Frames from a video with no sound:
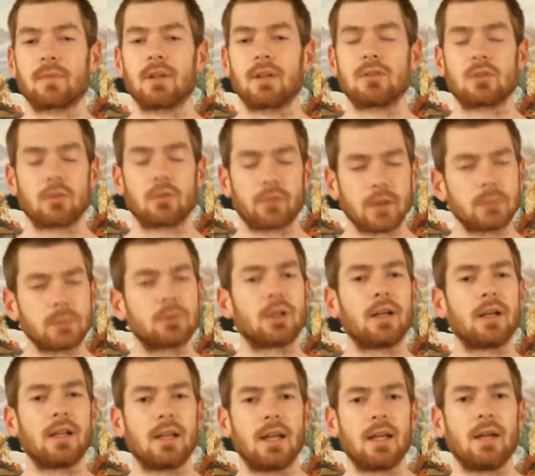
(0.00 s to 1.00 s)
So if I'm
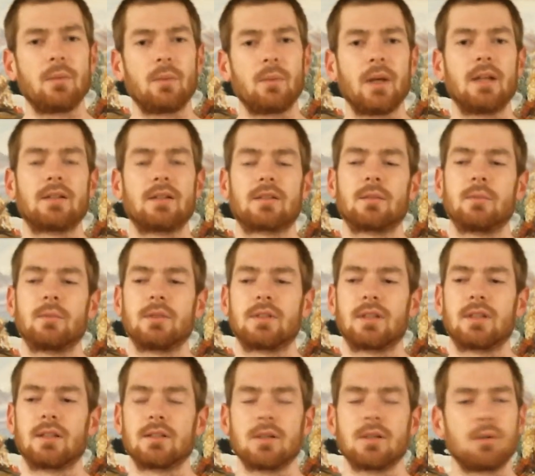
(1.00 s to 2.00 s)
trying to gain weight, someone
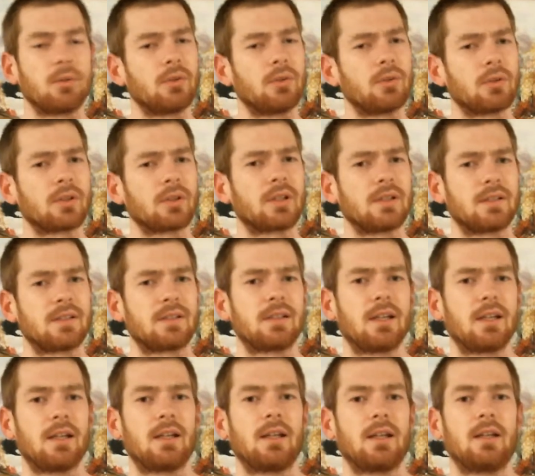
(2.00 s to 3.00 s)
says, "Oh, you're looking
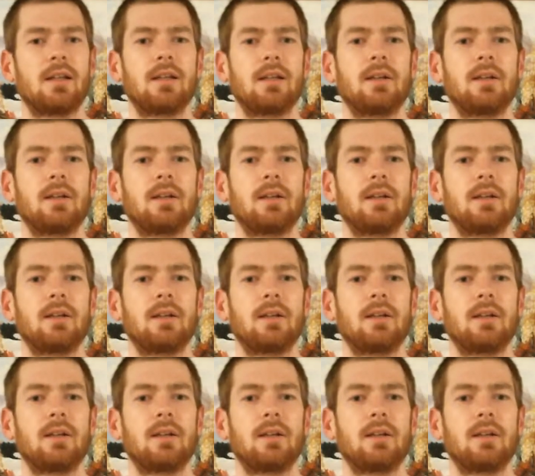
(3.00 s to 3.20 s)
skinny,"